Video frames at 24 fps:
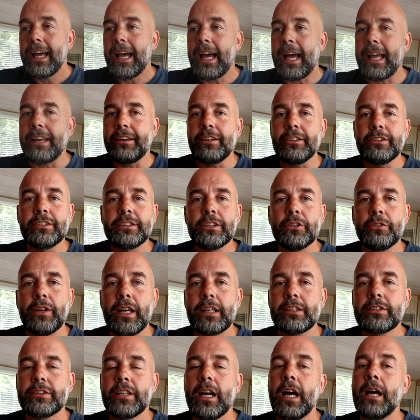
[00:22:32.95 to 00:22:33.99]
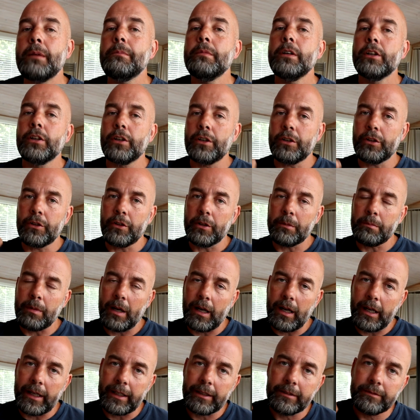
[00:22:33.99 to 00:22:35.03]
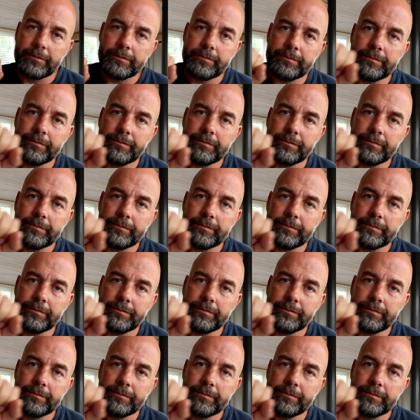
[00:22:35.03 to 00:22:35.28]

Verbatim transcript: And until next time, goodbye.